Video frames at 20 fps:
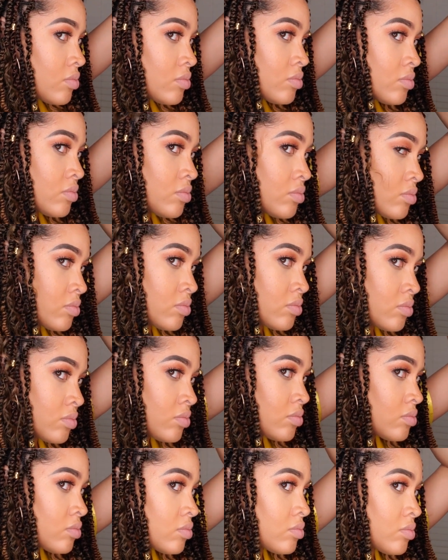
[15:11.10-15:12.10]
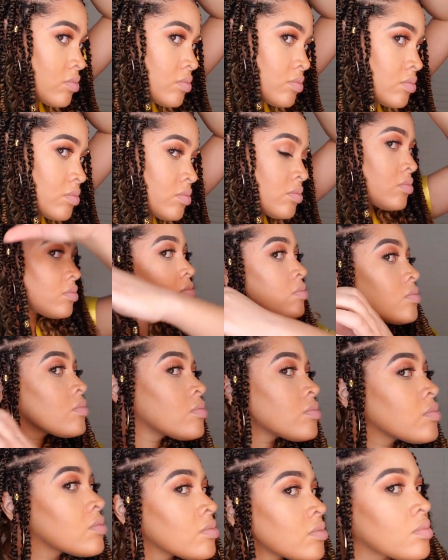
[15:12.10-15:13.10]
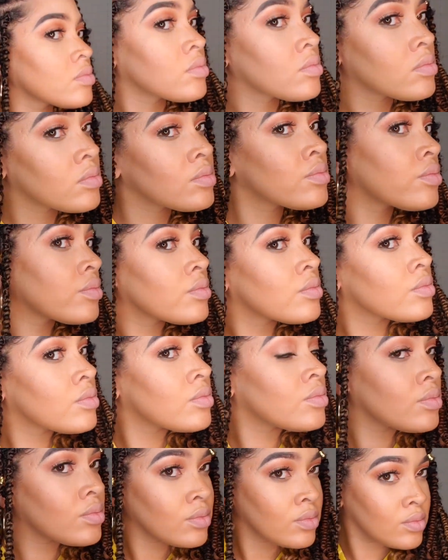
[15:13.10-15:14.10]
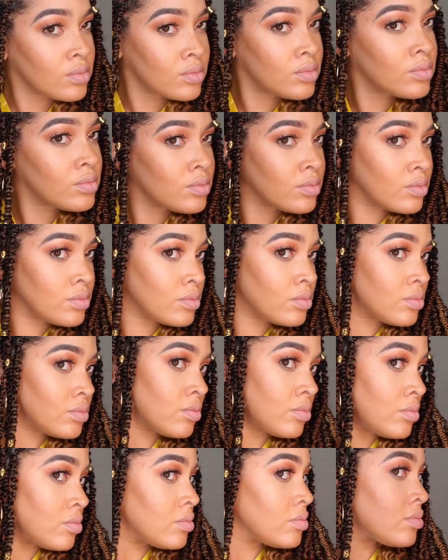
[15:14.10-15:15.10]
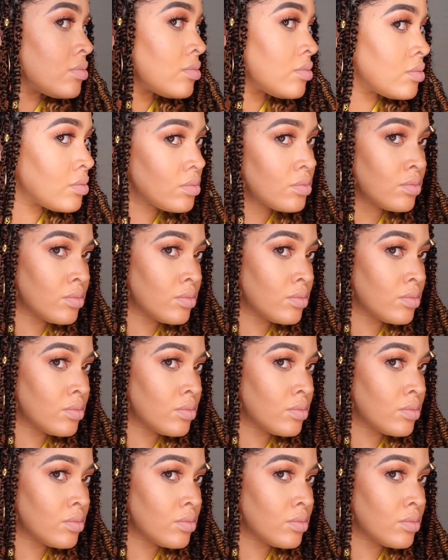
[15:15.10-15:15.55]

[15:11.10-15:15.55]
that just randomly throughout my hair to